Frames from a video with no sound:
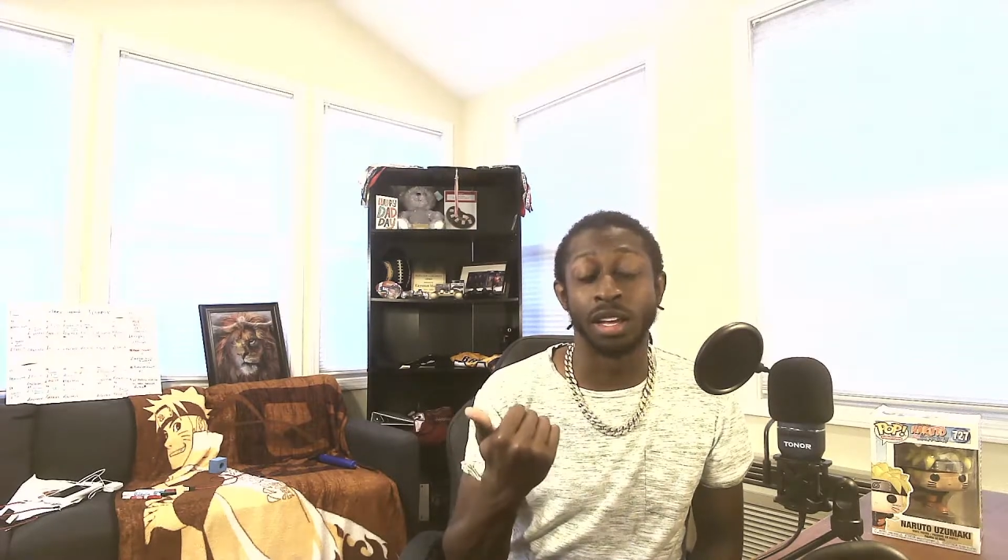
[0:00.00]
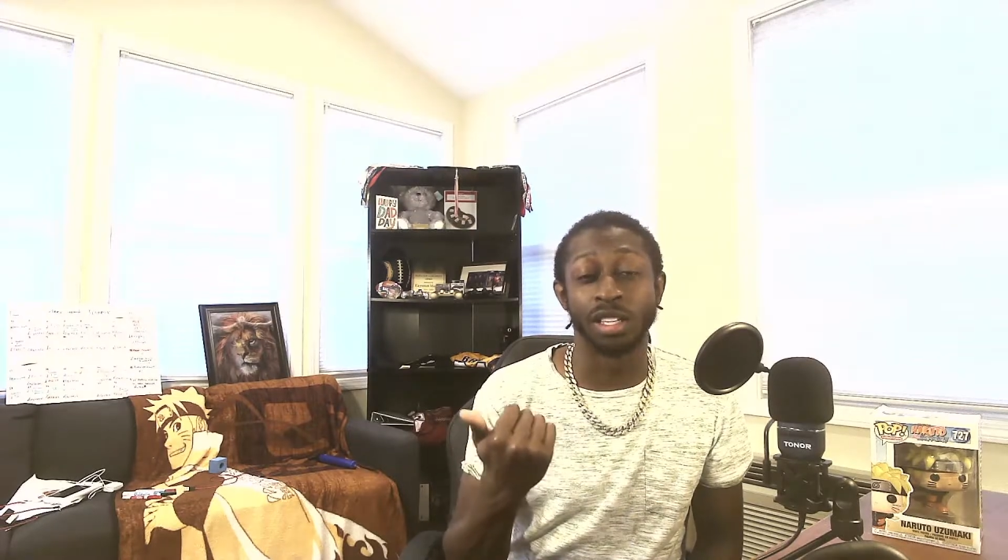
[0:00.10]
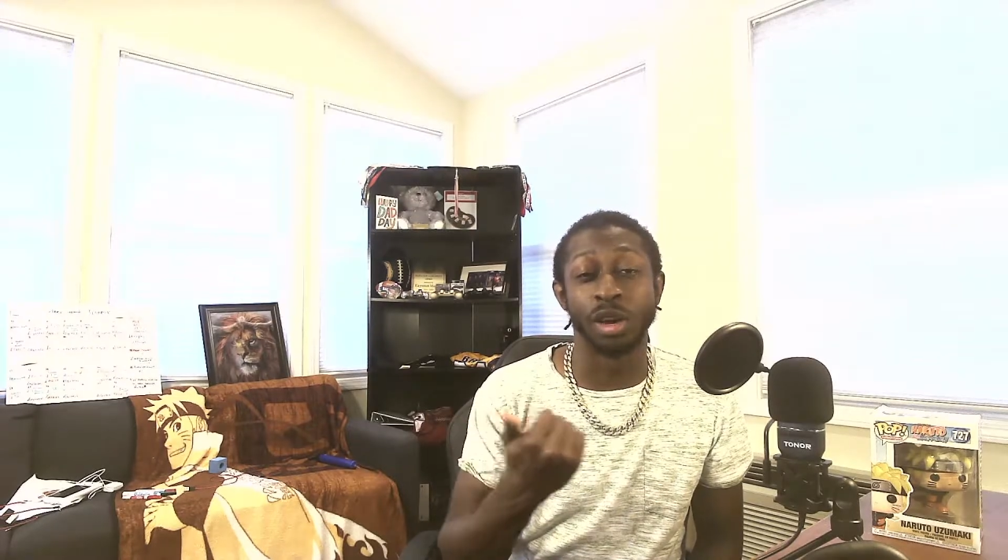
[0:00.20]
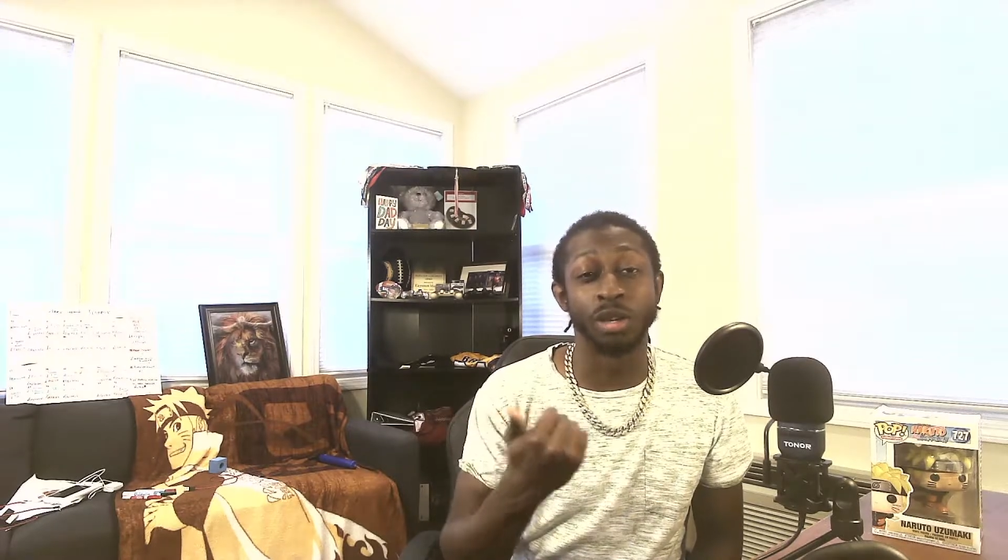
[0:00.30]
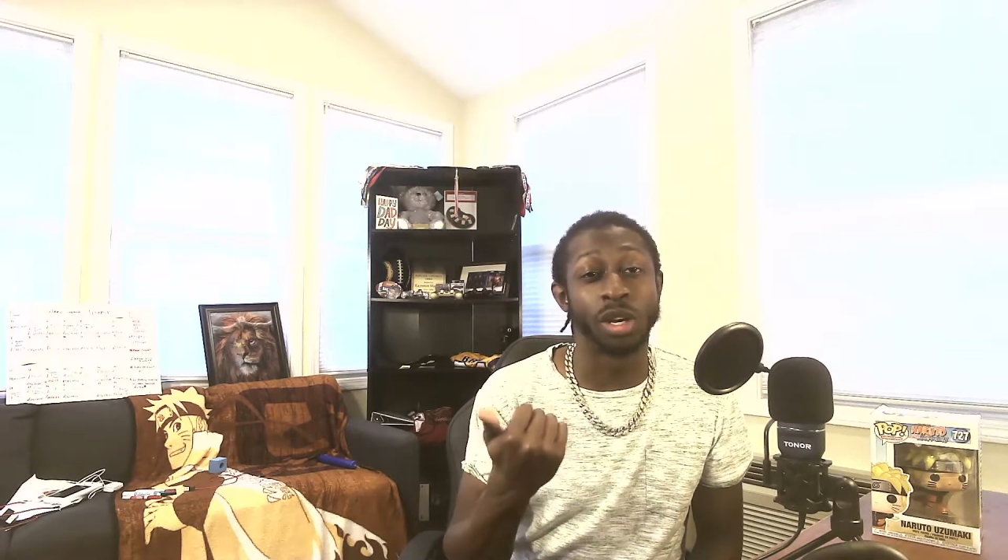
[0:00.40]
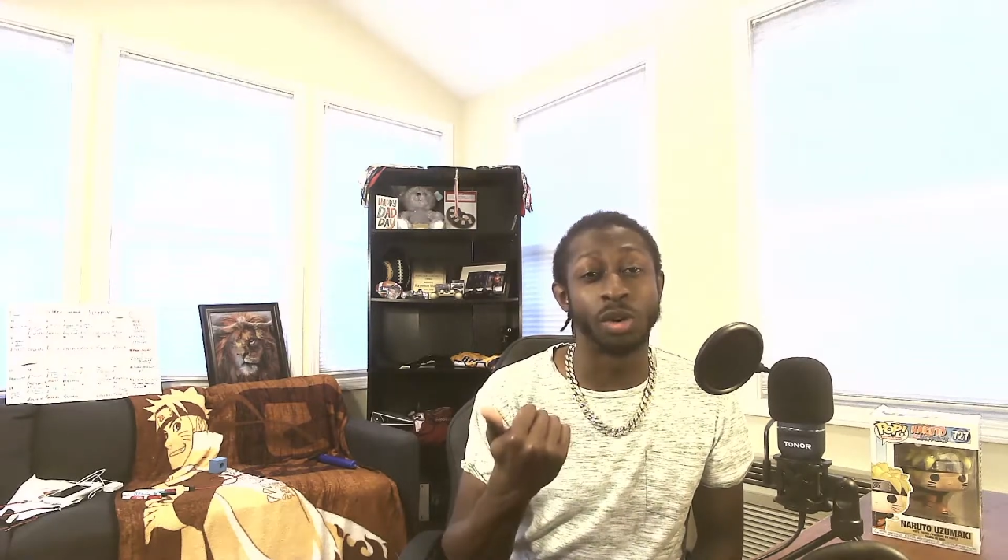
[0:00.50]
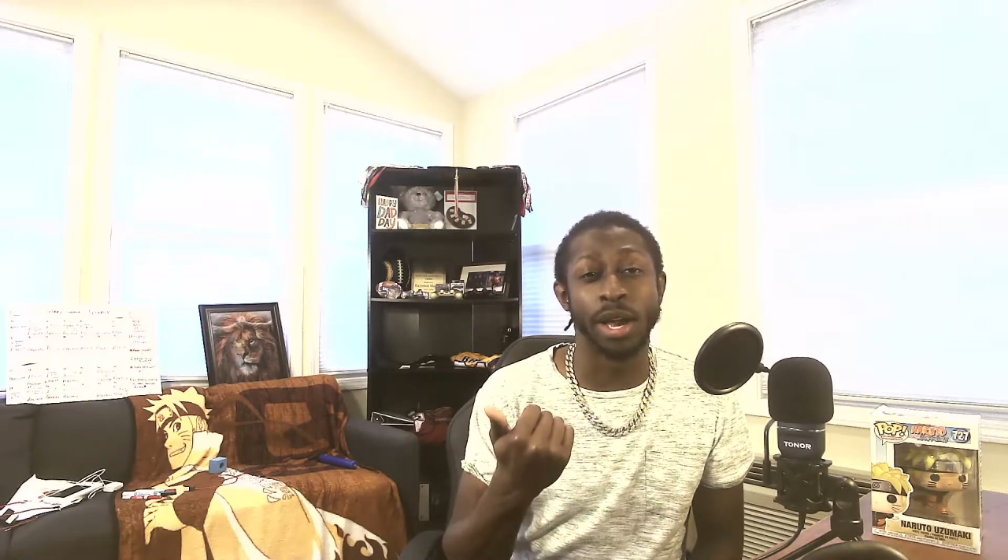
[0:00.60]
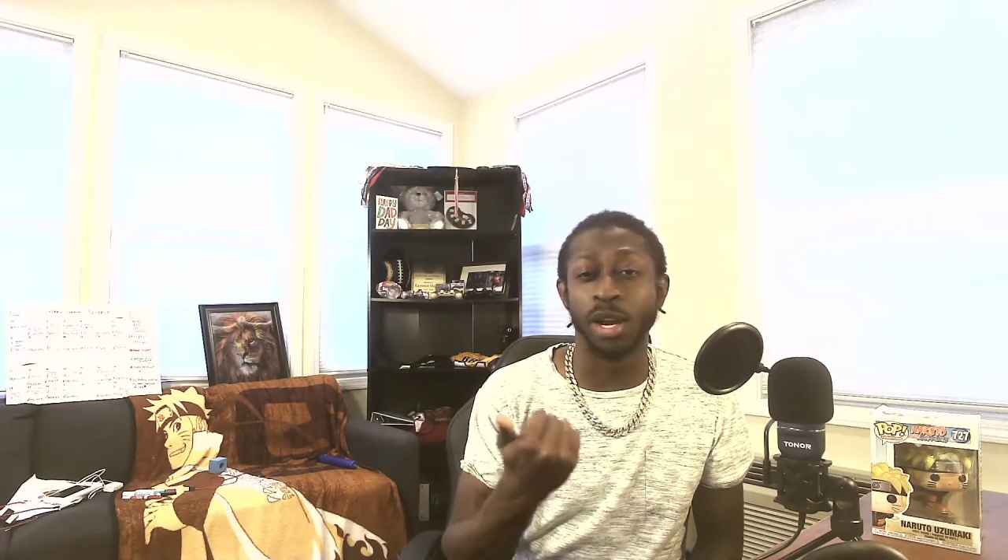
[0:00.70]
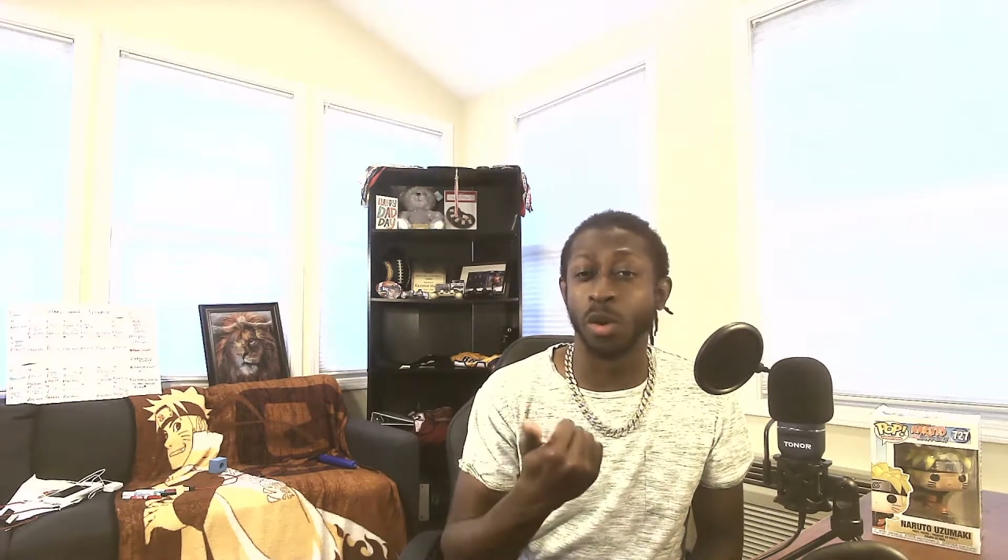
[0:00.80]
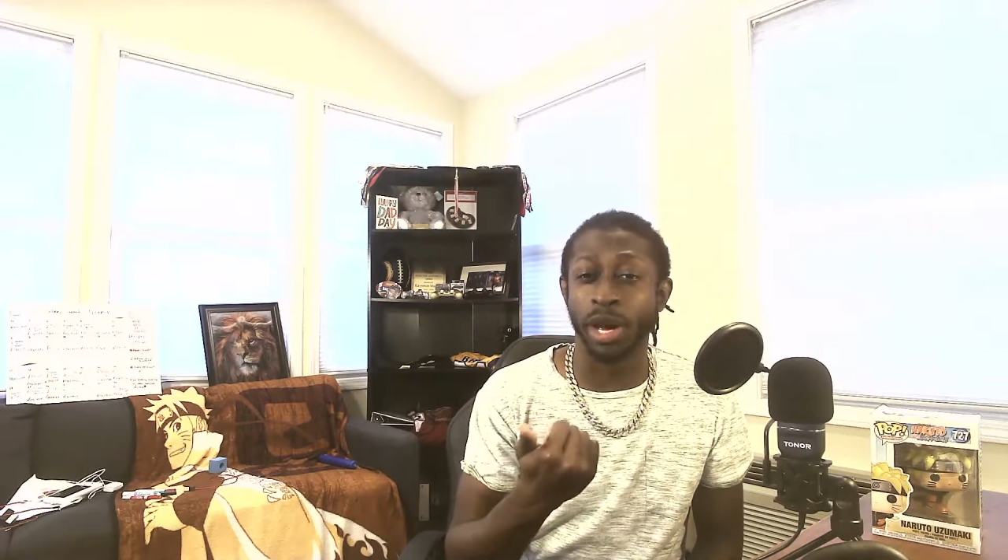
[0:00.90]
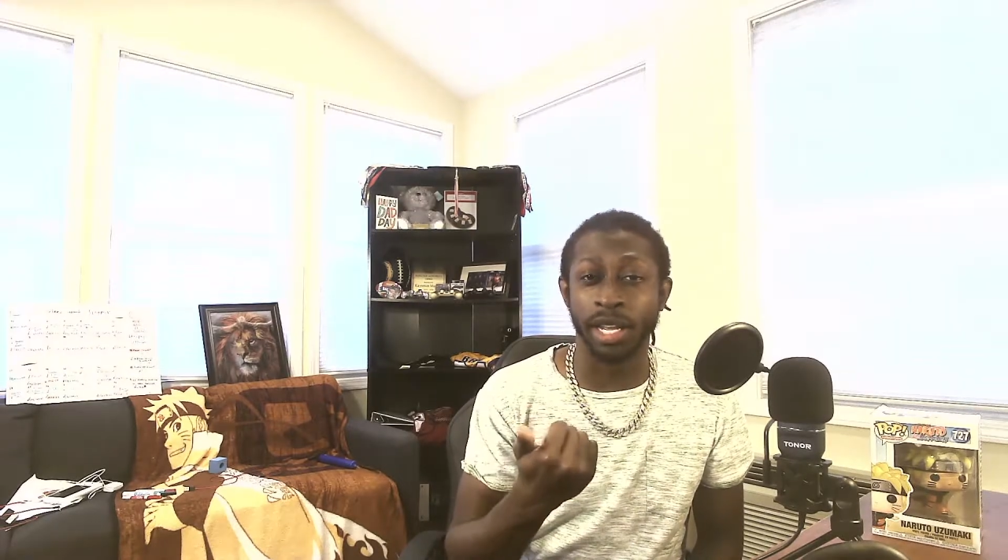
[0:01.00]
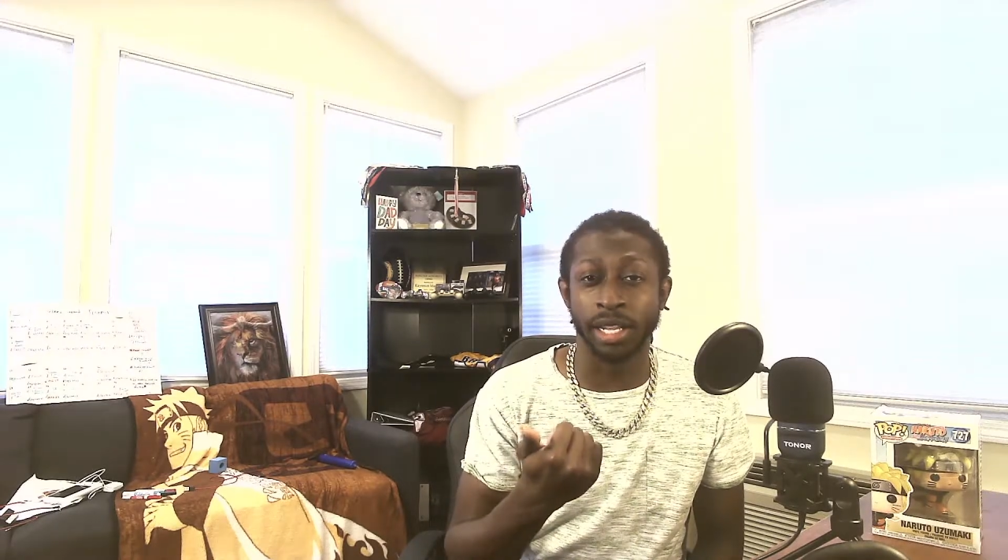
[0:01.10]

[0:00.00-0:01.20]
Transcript: YoYo808,